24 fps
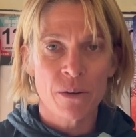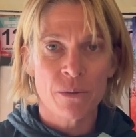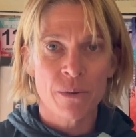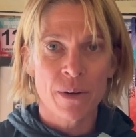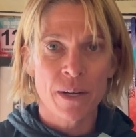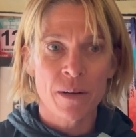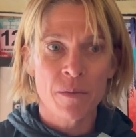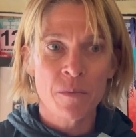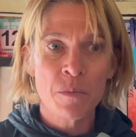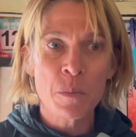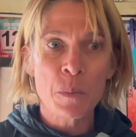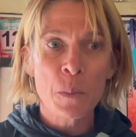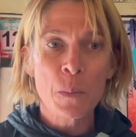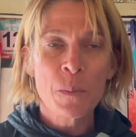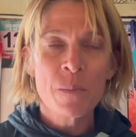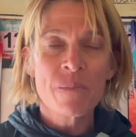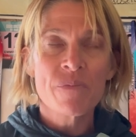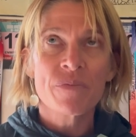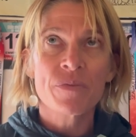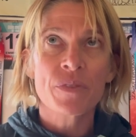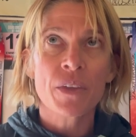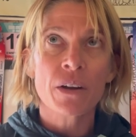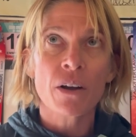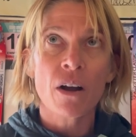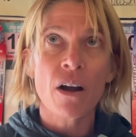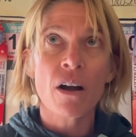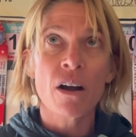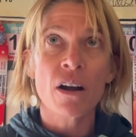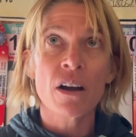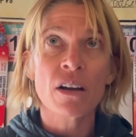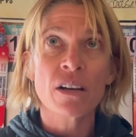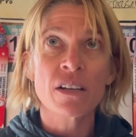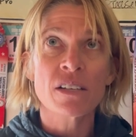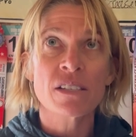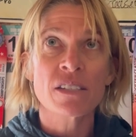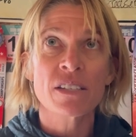Rim, there
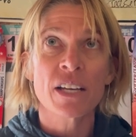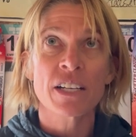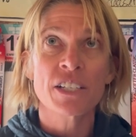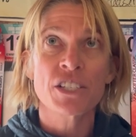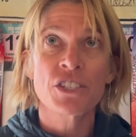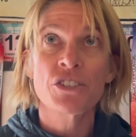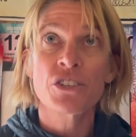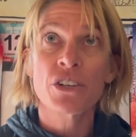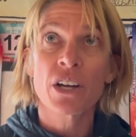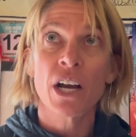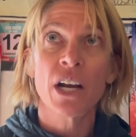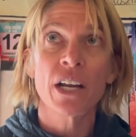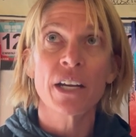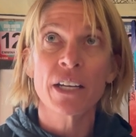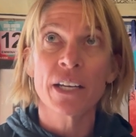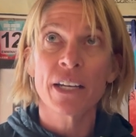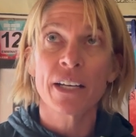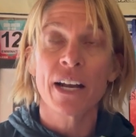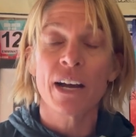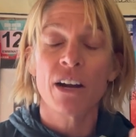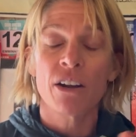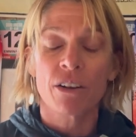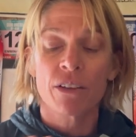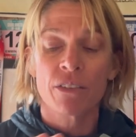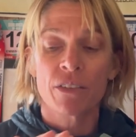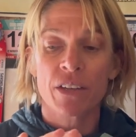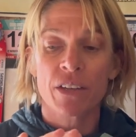are a section, you kind of get out on